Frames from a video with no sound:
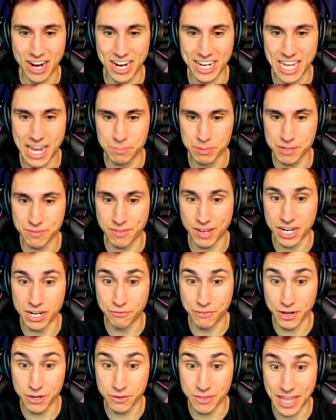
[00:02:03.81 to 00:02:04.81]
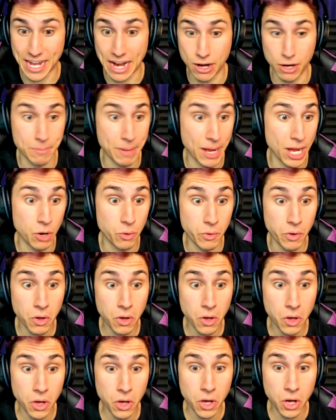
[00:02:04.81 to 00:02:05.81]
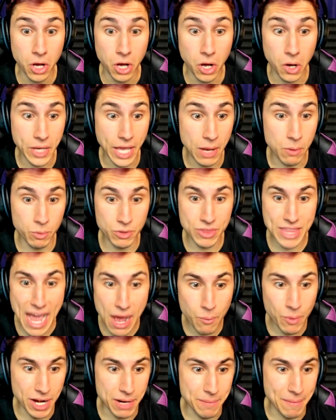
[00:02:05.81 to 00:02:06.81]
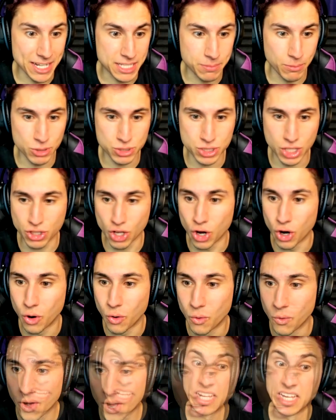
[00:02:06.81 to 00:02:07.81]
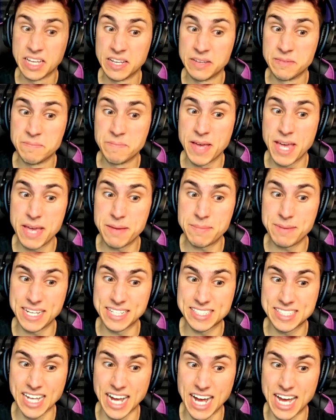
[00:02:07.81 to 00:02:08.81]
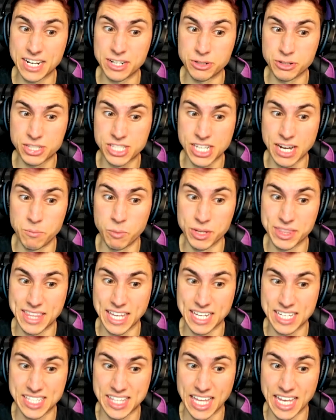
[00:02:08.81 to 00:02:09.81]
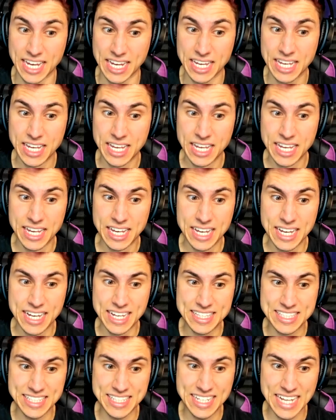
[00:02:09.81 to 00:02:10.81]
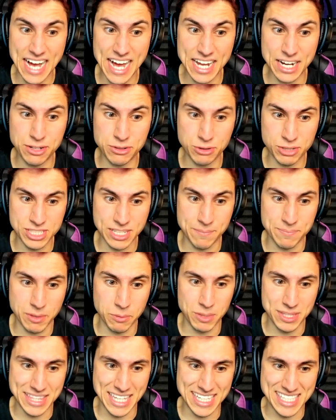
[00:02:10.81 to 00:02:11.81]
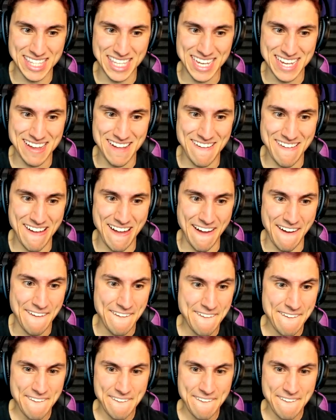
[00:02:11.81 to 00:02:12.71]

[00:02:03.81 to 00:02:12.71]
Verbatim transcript: I can't believe I didn't figure that out on my own. Okay, well now what am I supposed to do? Maybe it's got to do something with this thing. It's got to do something with this thing. Ugh.